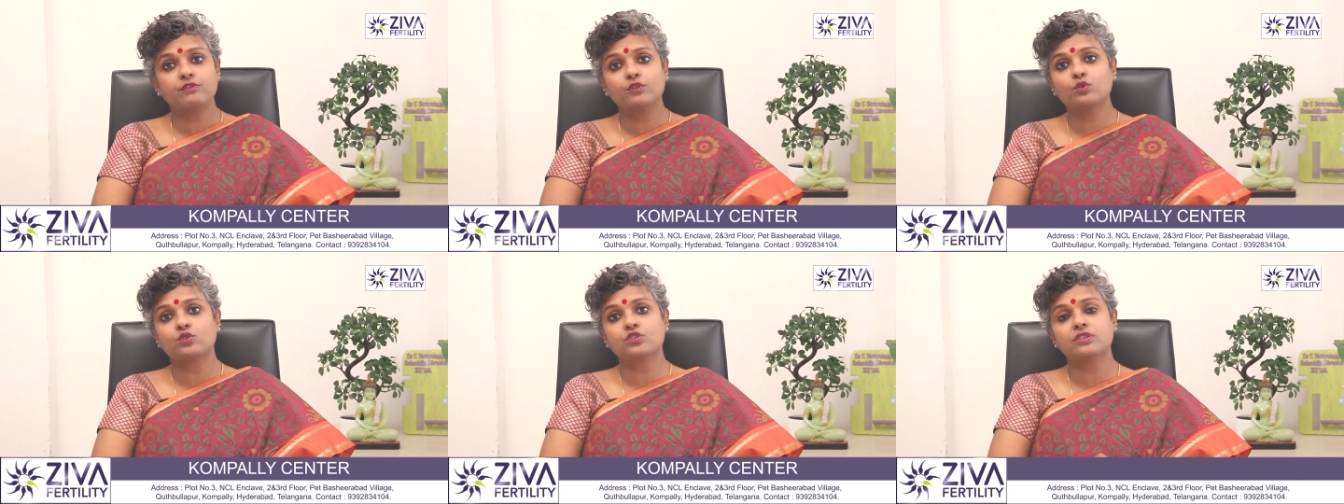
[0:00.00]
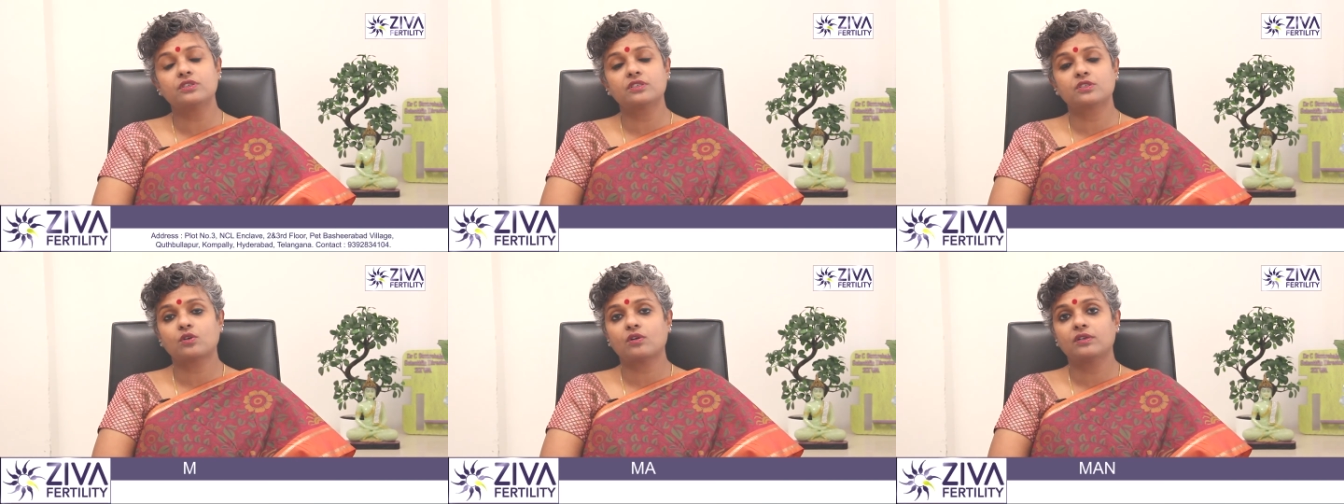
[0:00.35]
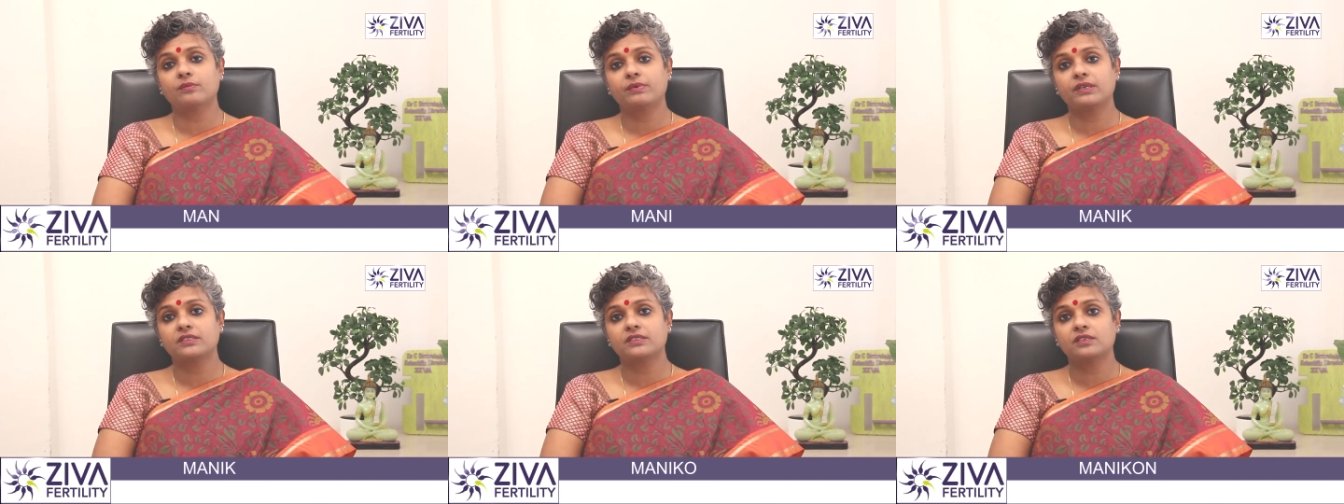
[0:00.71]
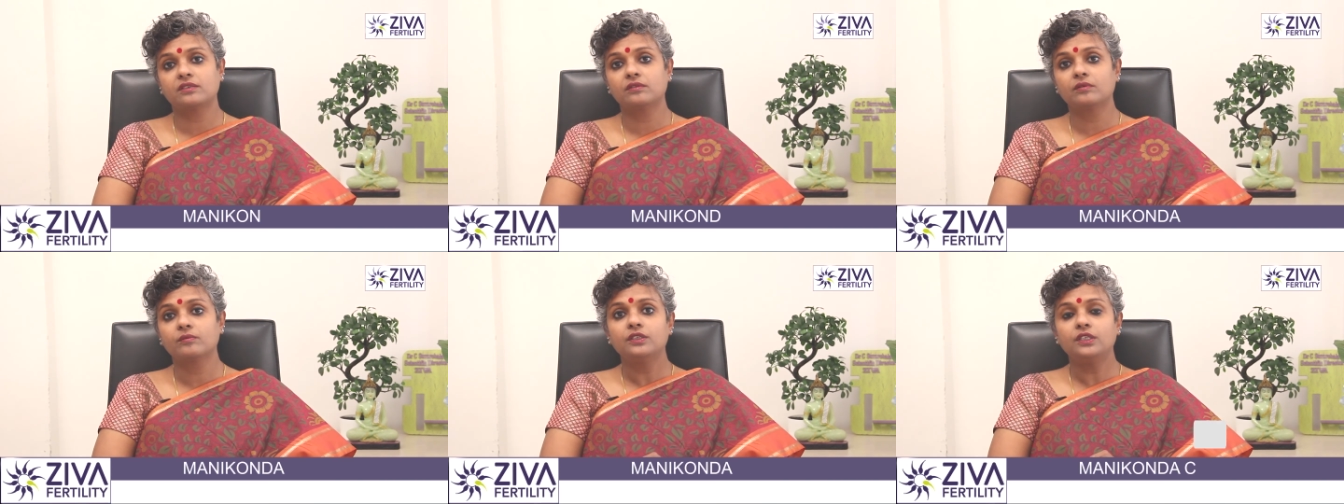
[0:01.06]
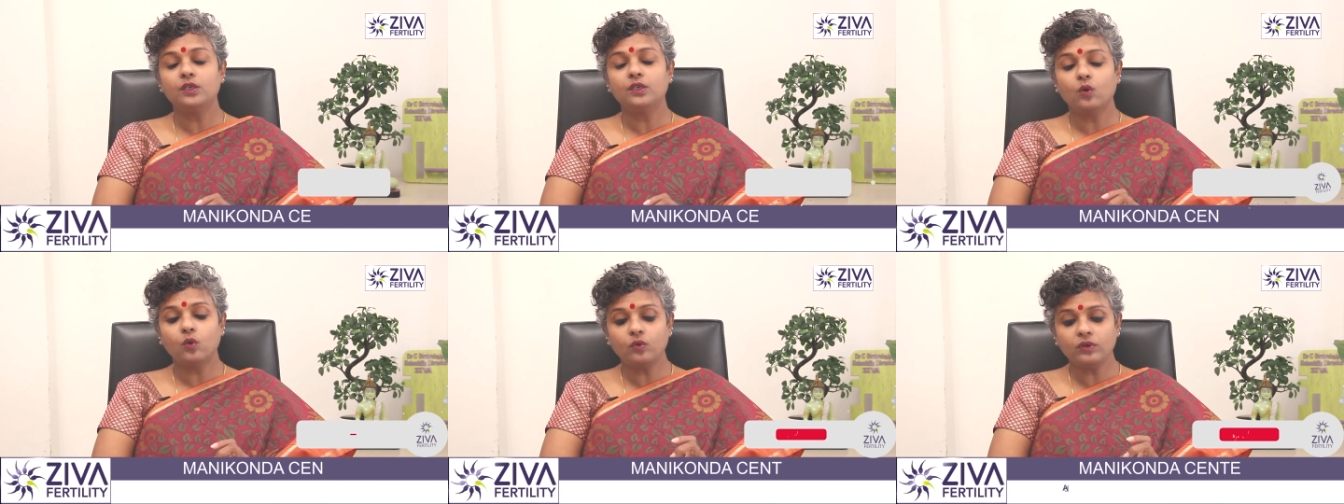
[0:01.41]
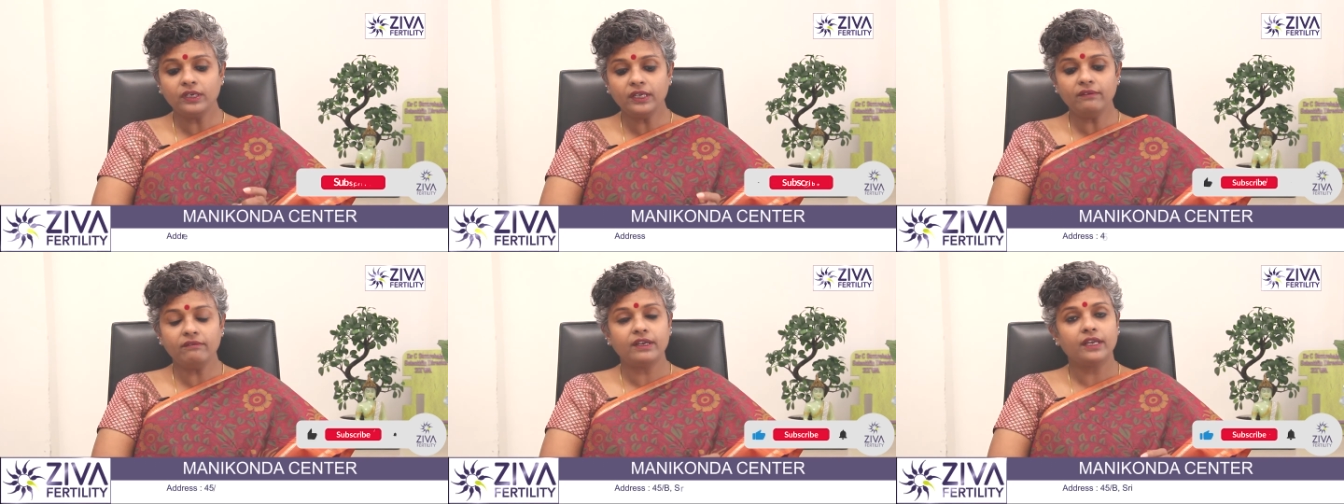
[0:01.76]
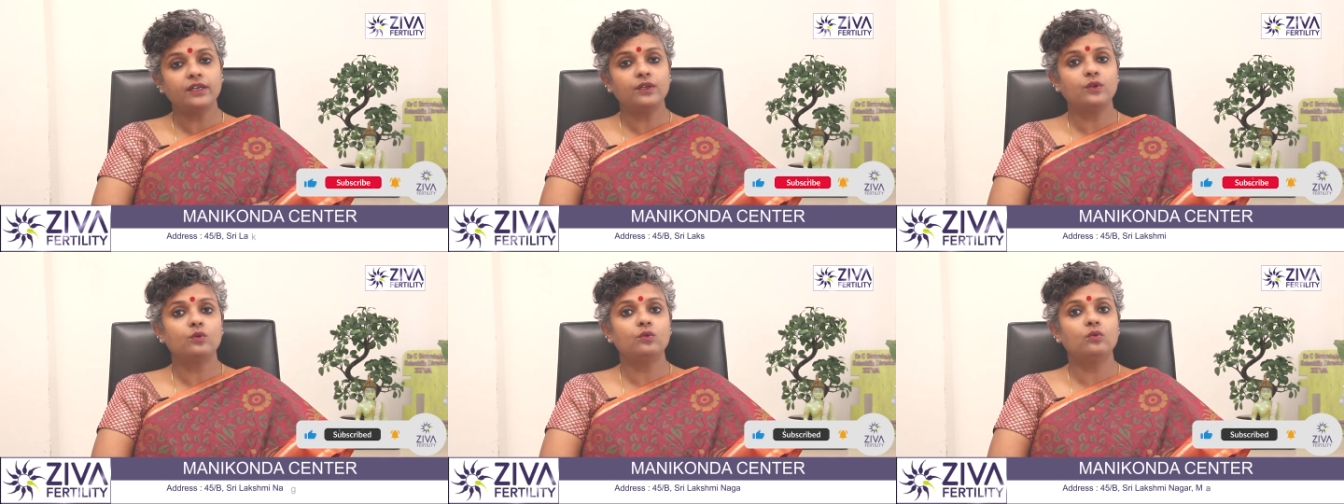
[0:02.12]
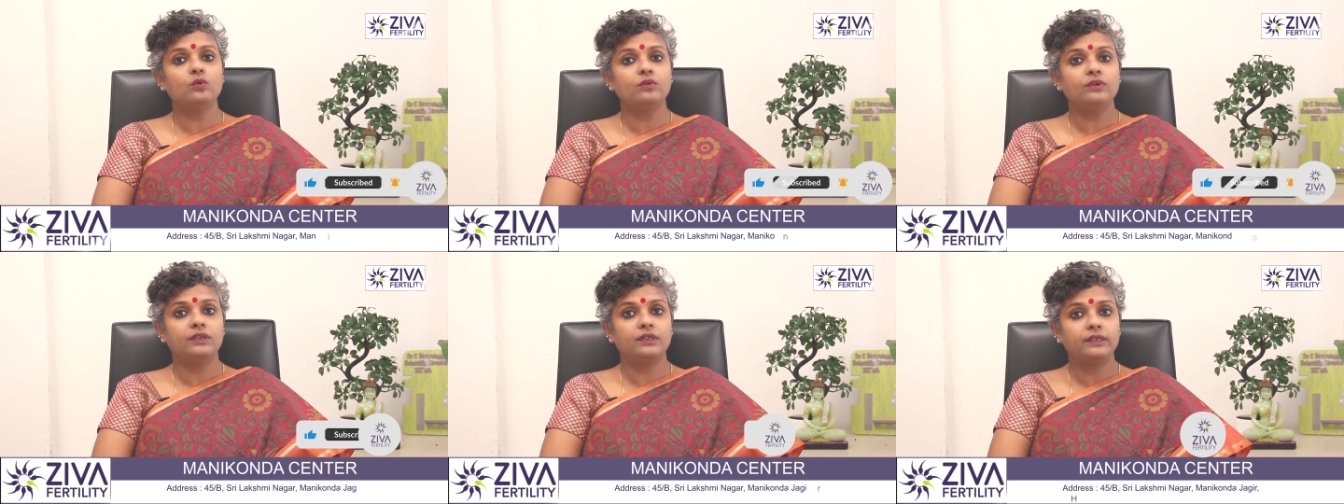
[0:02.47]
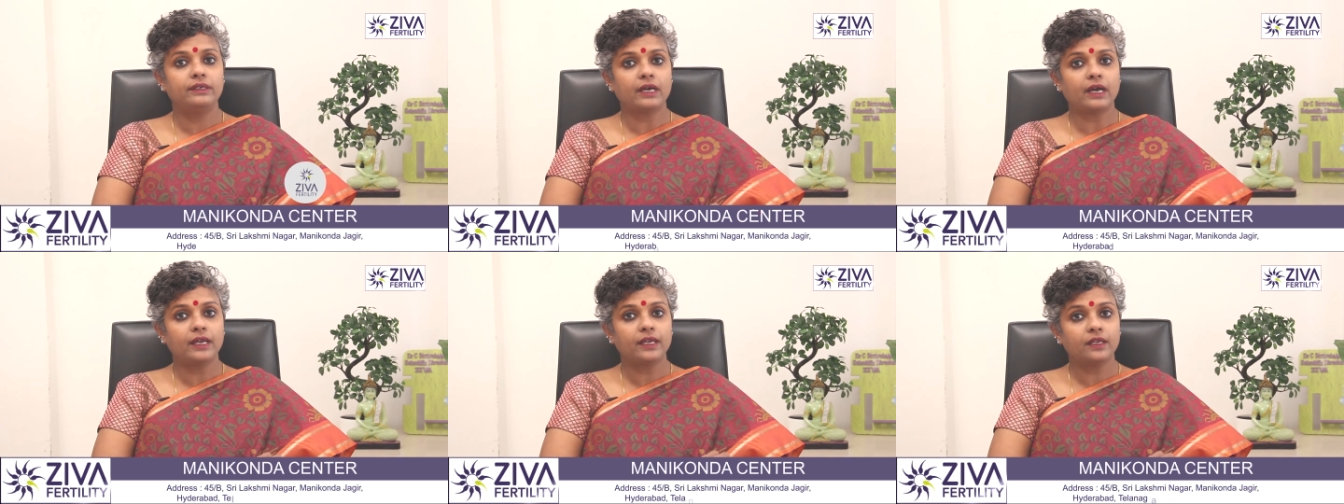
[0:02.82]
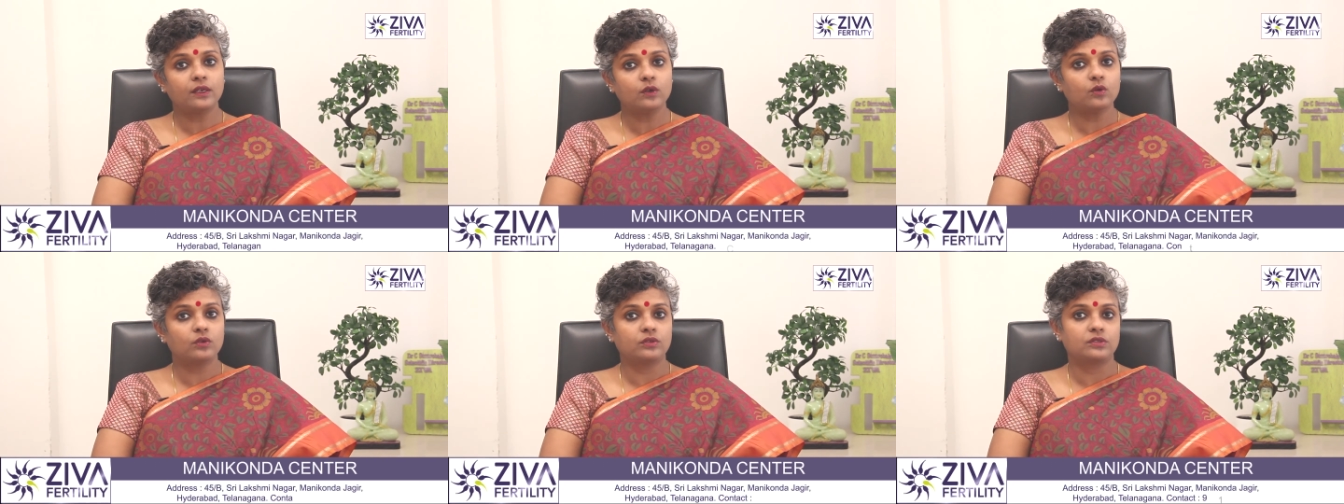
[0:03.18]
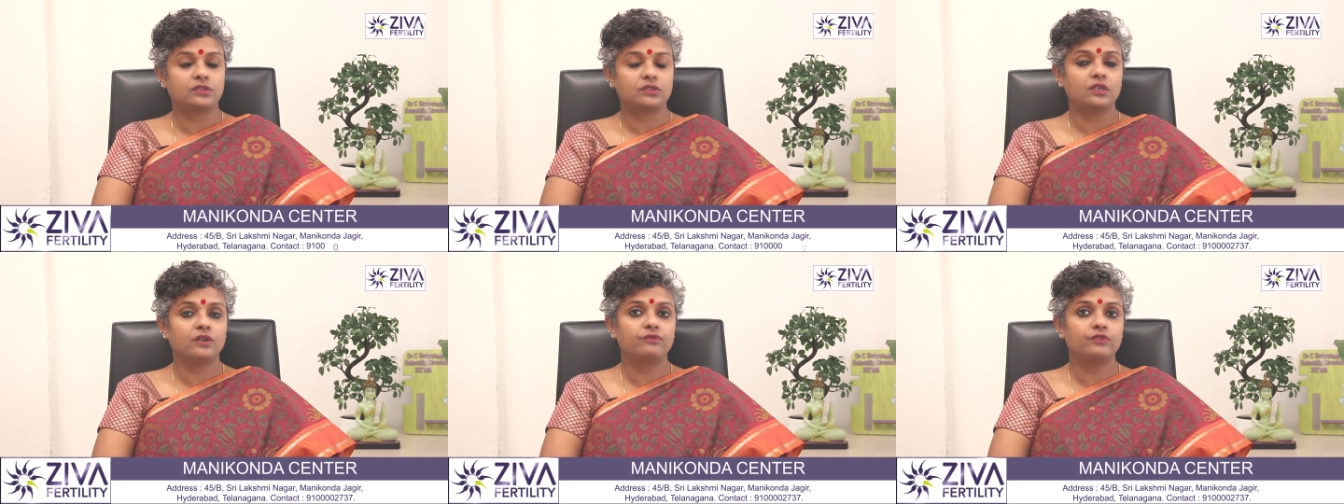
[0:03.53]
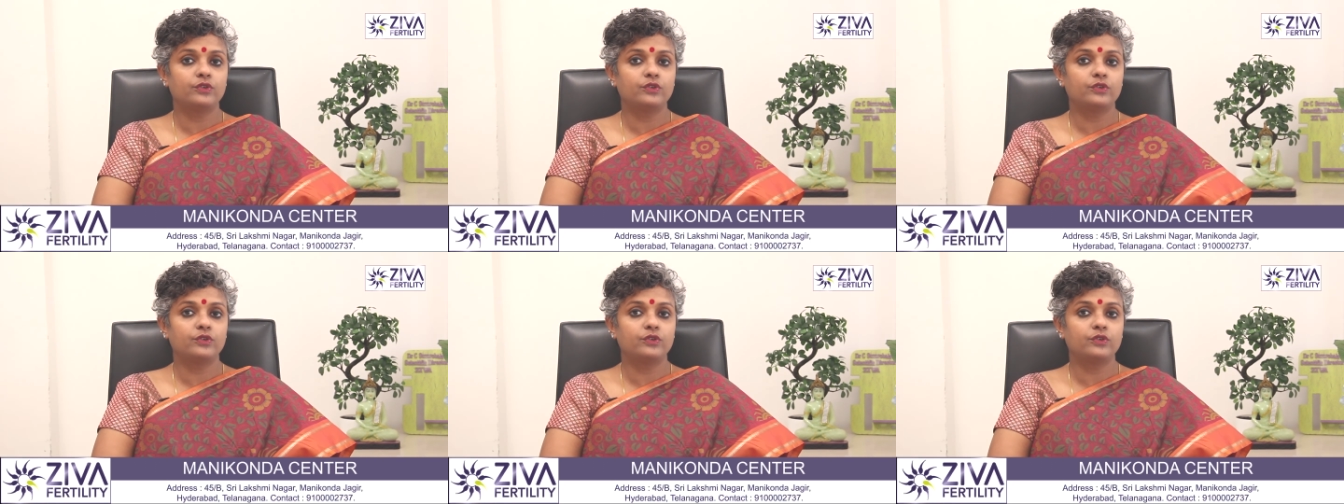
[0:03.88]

fusion disorder present. The only way to diagnose a